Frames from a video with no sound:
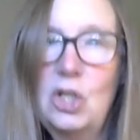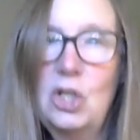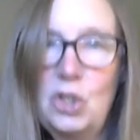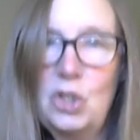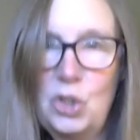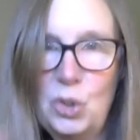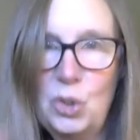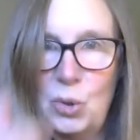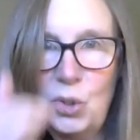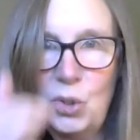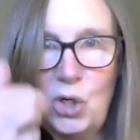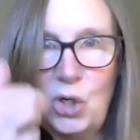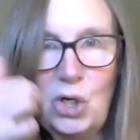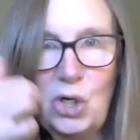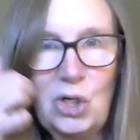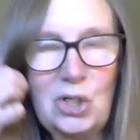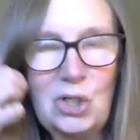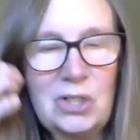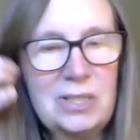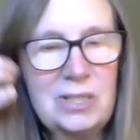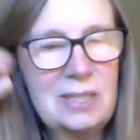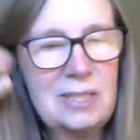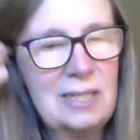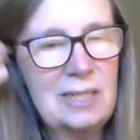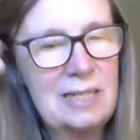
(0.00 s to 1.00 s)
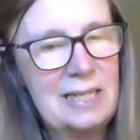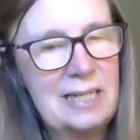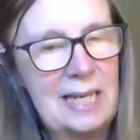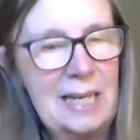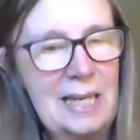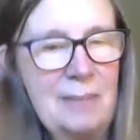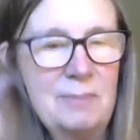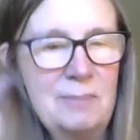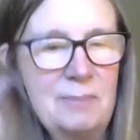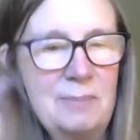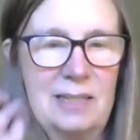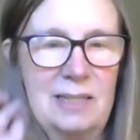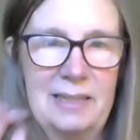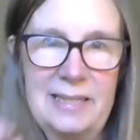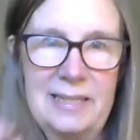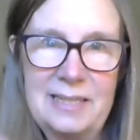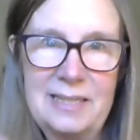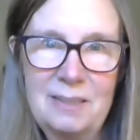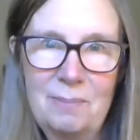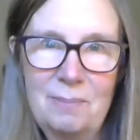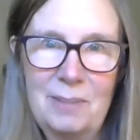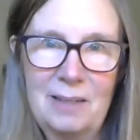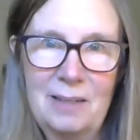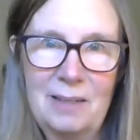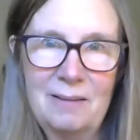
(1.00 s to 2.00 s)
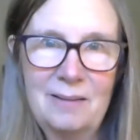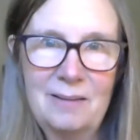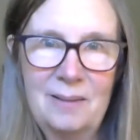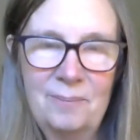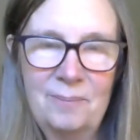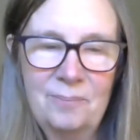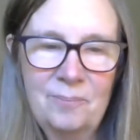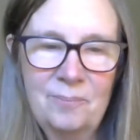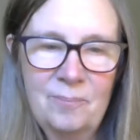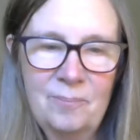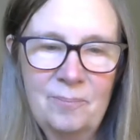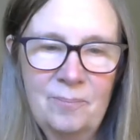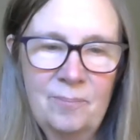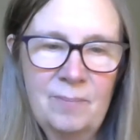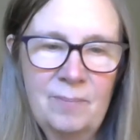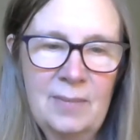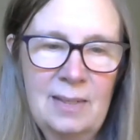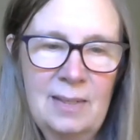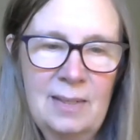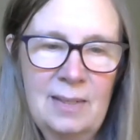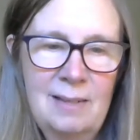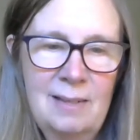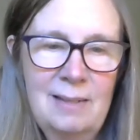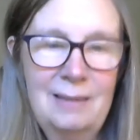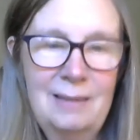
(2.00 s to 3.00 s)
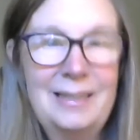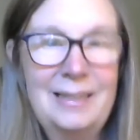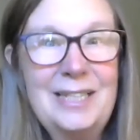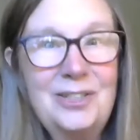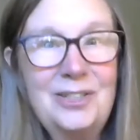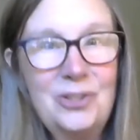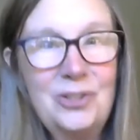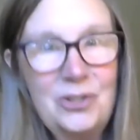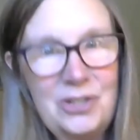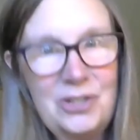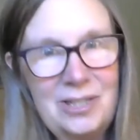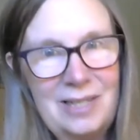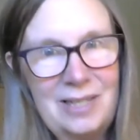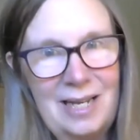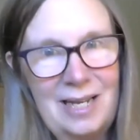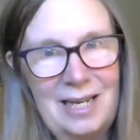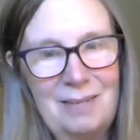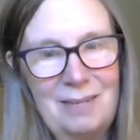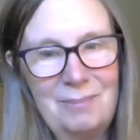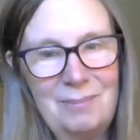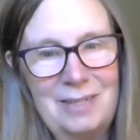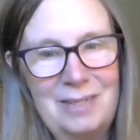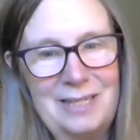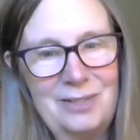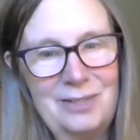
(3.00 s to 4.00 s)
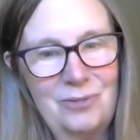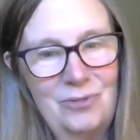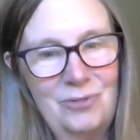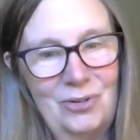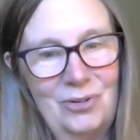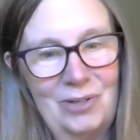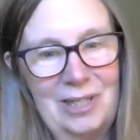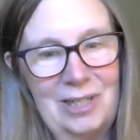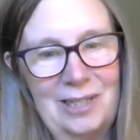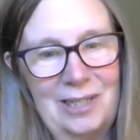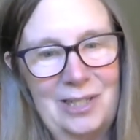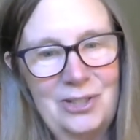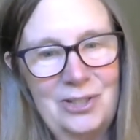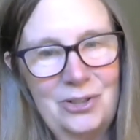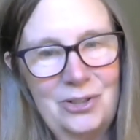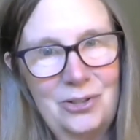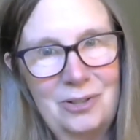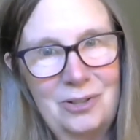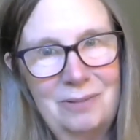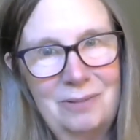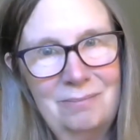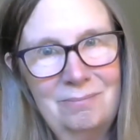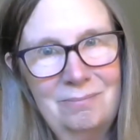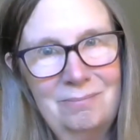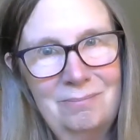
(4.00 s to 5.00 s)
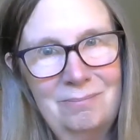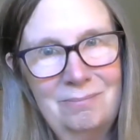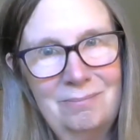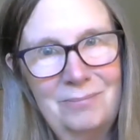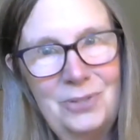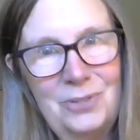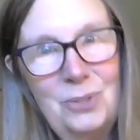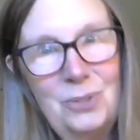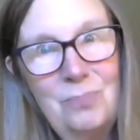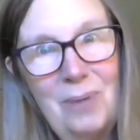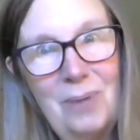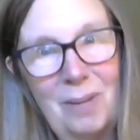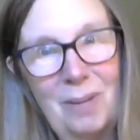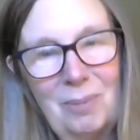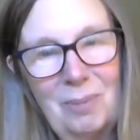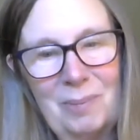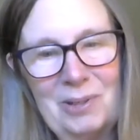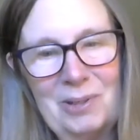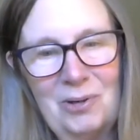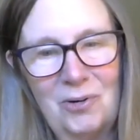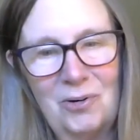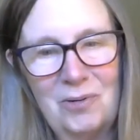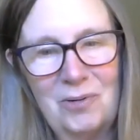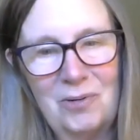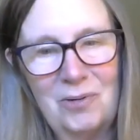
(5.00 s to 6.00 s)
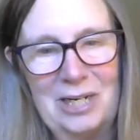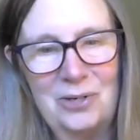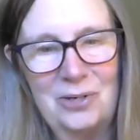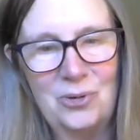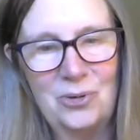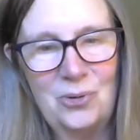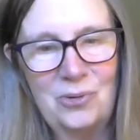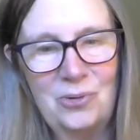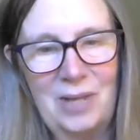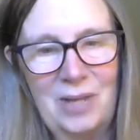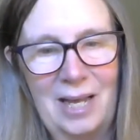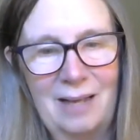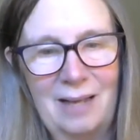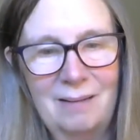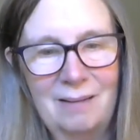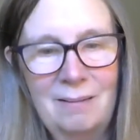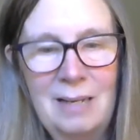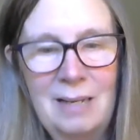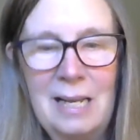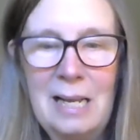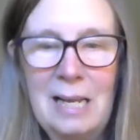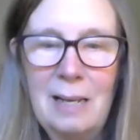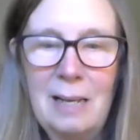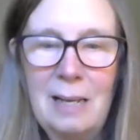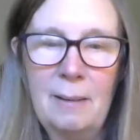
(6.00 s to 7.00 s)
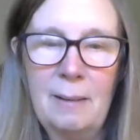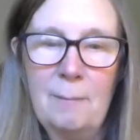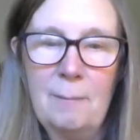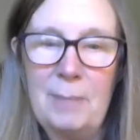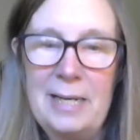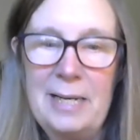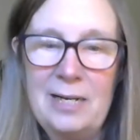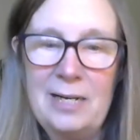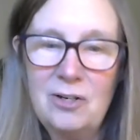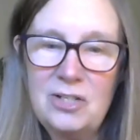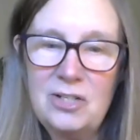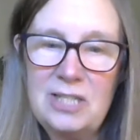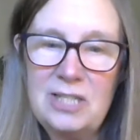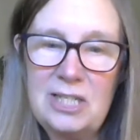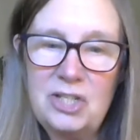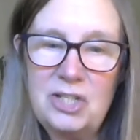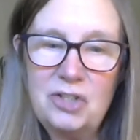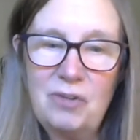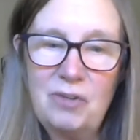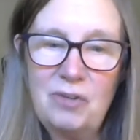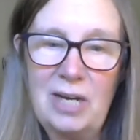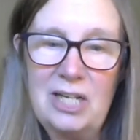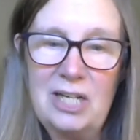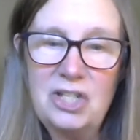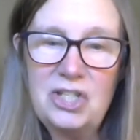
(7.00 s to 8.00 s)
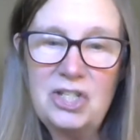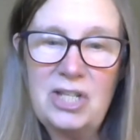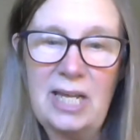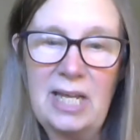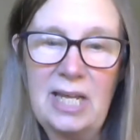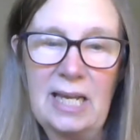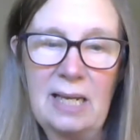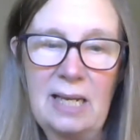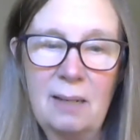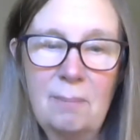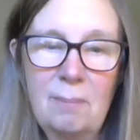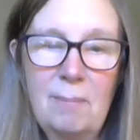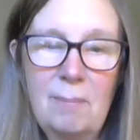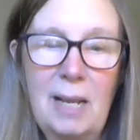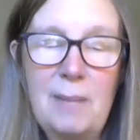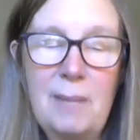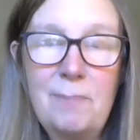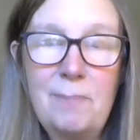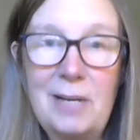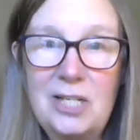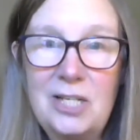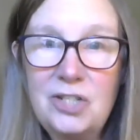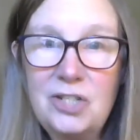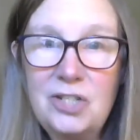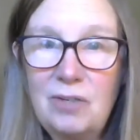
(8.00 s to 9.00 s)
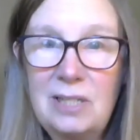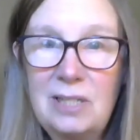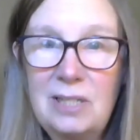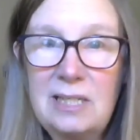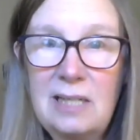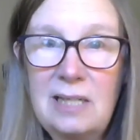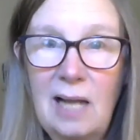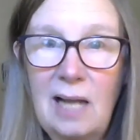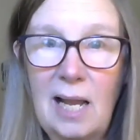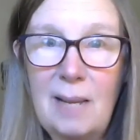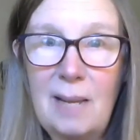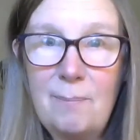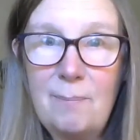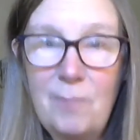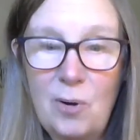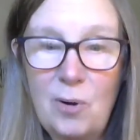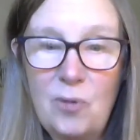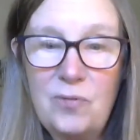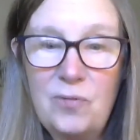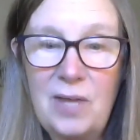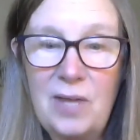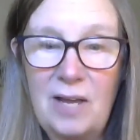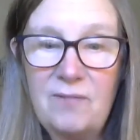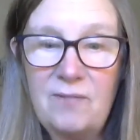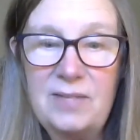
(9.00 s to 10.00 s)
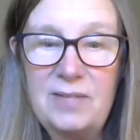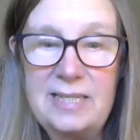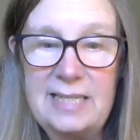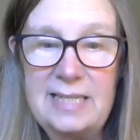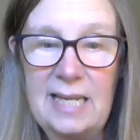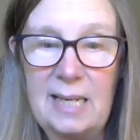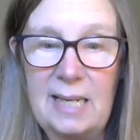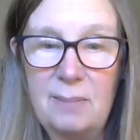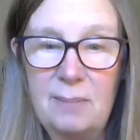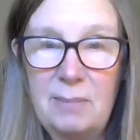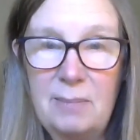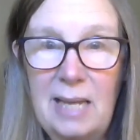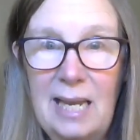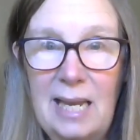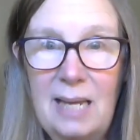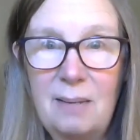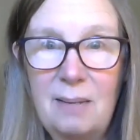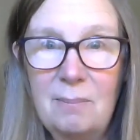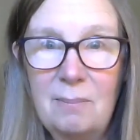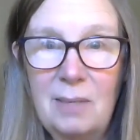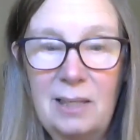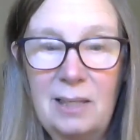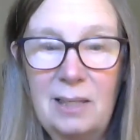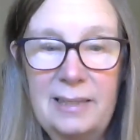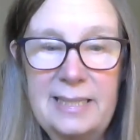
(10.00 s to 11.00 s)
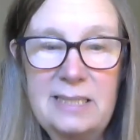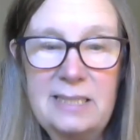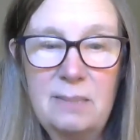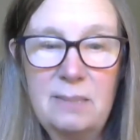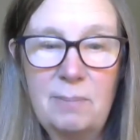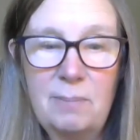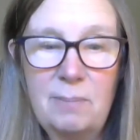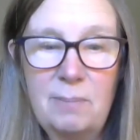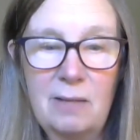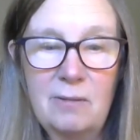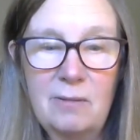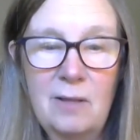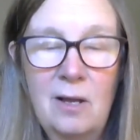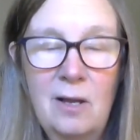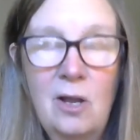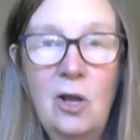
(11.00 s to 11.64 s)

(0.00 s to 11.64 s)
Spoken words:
Two girls named Elizabeth. Lizard's name isn't really Lizard. You probably already knew that. But here's the strange thing. My best friend and I both had the same name, Elizabeth.